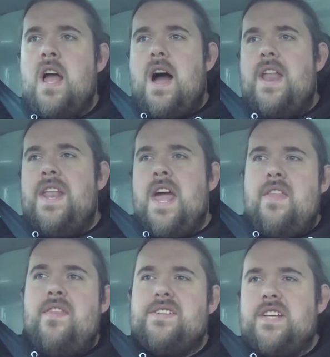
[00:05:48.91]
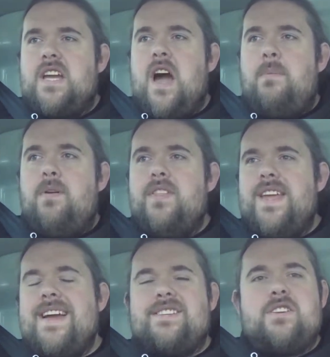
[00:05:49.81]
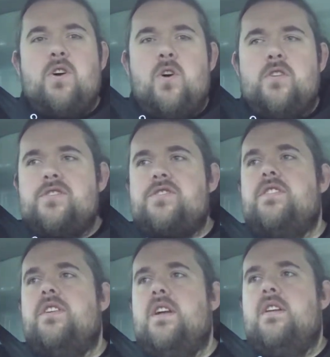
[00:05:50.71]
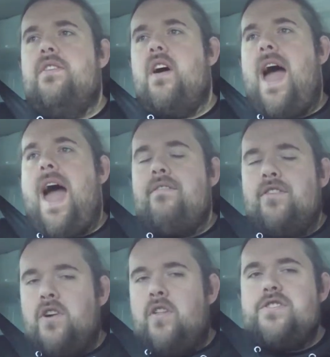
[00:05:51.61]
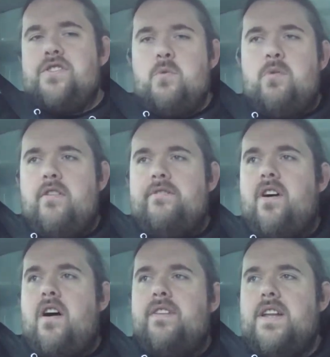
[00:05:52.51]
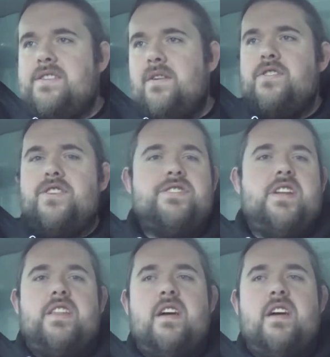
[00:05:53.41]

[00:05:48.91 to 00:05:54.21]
And then there's a couple of the Escorts that haven't got the 2.5 litre engines in it.